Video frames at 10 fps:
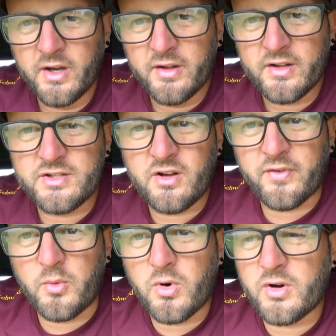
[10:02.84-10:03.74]
there's
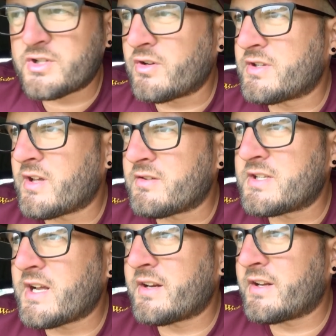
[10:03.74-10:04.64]
nothing worse, like I say, than
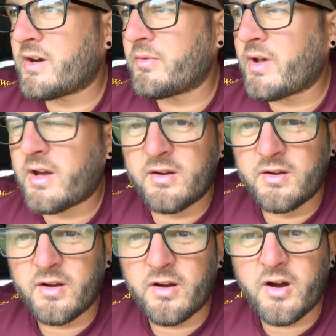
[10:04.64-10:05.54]
standing out there
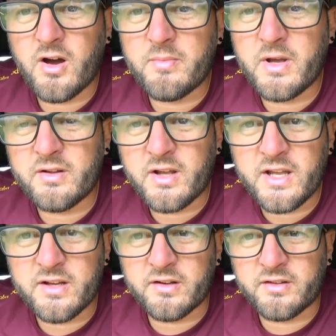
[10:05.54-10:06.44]
in the
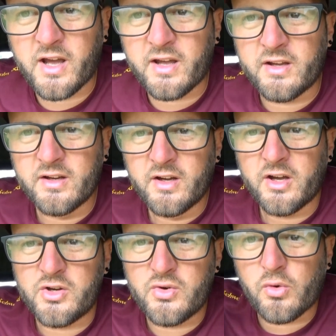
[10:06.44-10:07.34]
heat of the day
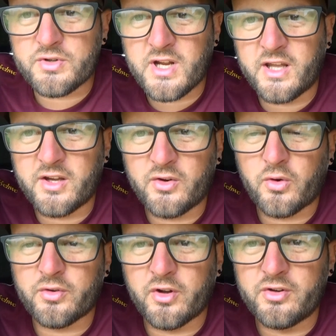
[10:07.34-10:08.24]
and not taking
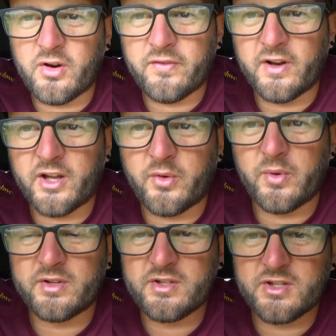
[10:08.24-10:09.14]
on enough
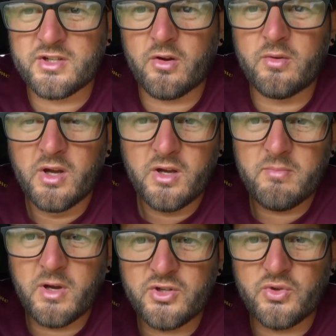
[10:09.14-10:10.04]
liquids. So
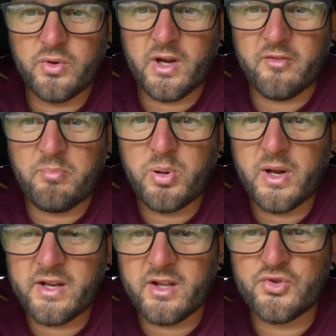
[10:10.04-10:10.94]
make sure you have
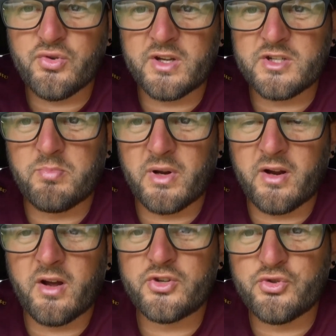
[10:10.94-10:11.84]
plenty of drinks
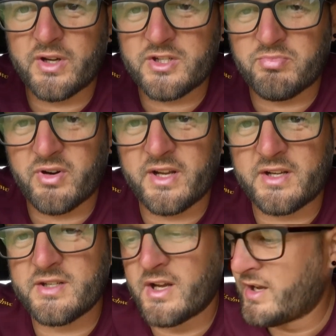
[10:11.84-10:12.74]

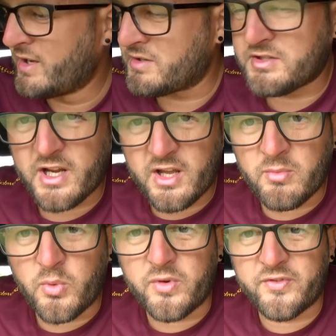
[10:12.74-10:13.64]
breaks. The same
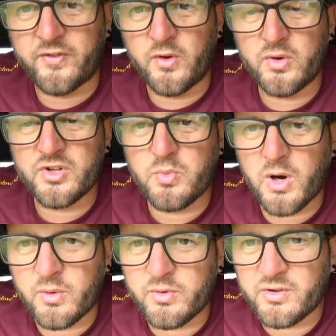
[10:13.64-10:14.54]
with food as
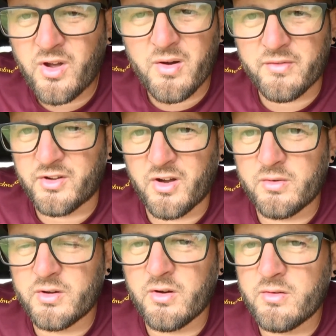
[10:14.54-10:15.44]
well. You don't have to go,
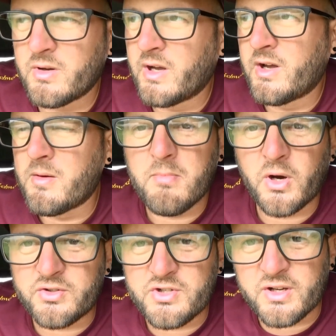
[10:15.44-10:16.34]
you know,
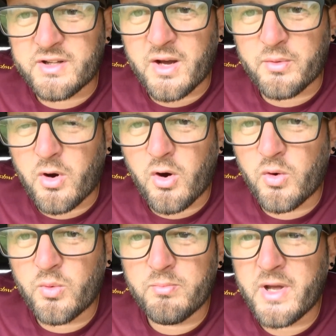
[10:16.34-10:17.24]
munching down a
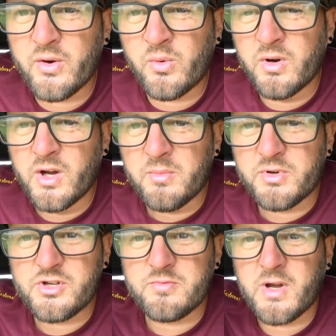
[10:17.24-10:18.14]
whole meal,
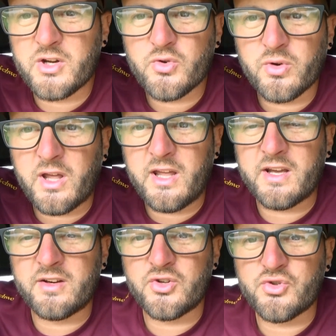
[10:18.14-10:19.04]
but just make sure you're
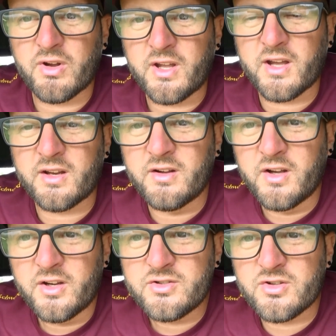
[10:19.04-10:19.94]
eating and drinking,
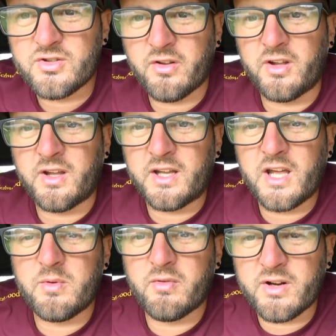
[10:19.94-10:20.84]
just so that you can
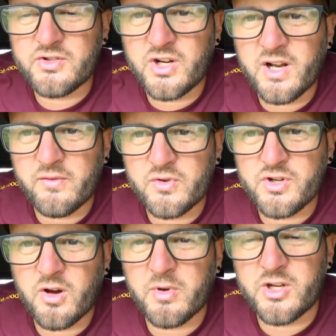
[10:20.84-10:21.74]
keep your energy levels
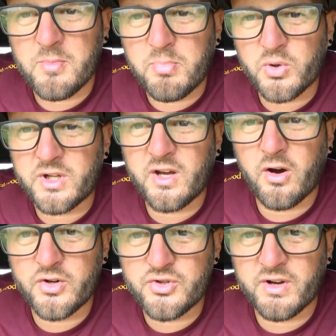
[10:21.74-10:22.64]
up and your body
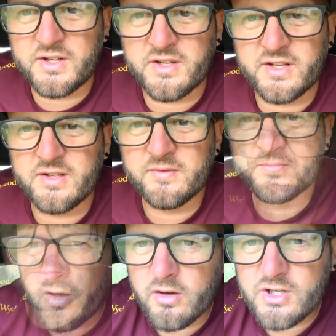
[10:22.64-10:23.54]
hydrated.
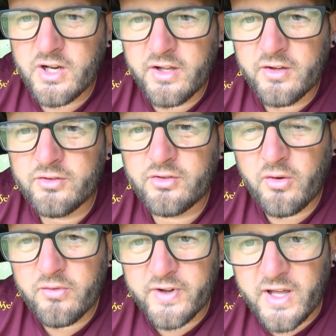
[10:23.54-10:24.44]
Lastly,
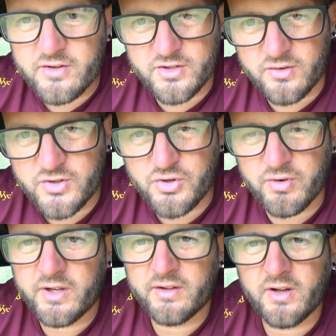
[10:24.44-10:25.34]
don't forget the
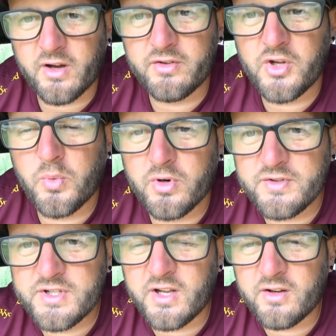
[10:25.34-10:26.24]
sunscreen. Now you would
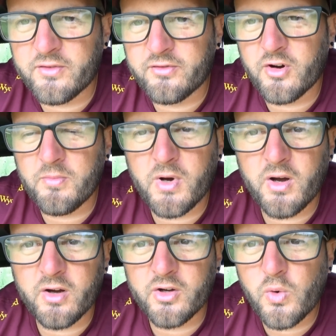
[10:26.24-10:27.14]
have seen from
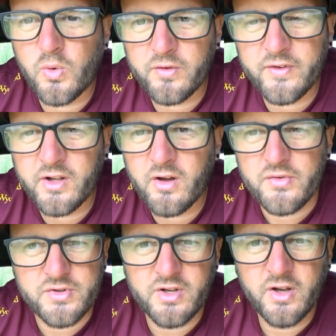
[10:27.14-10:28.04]
Corda
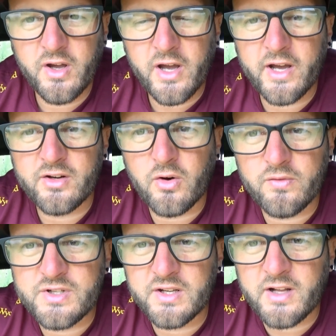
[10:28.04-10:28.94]
videos and
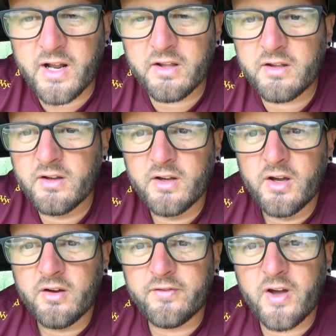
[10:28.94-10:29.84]
obviously Danny
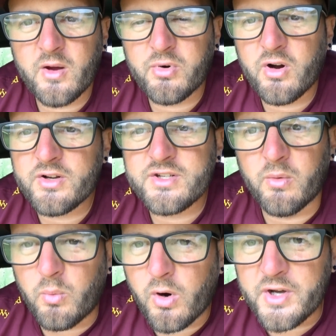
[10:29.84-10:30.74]
Fairbrass
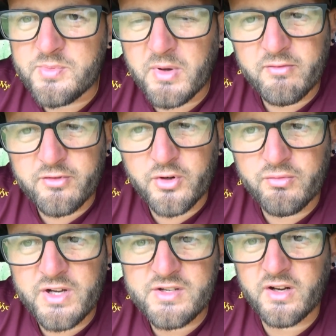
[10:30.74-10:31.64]
and what he's been through
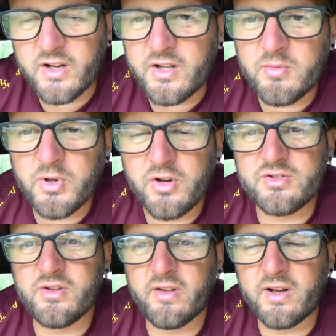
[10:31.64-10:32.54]
recently
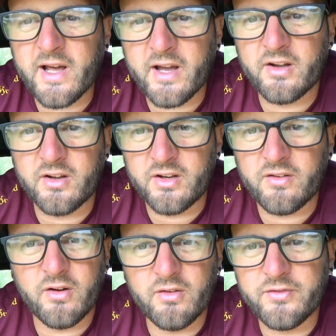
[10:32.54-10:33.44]
because of the lack
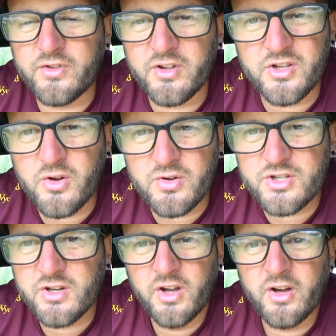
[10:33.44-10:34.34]
of the
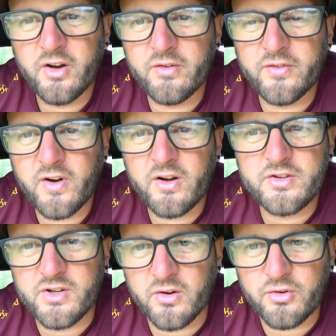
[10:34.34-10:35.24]
use of
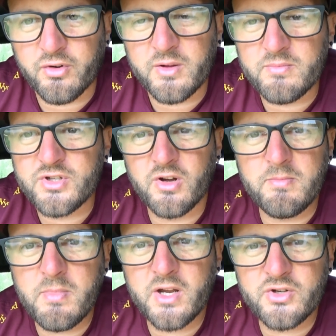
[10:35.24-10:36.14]
sun cream. So
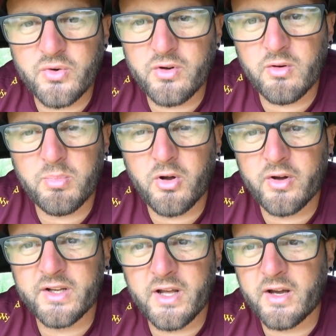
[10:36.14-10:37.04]
make sure you're
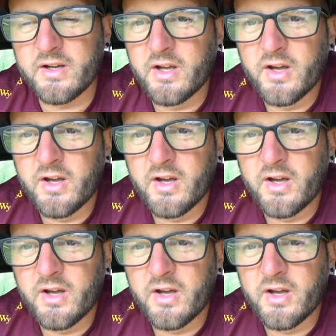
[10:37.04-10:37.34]
applying that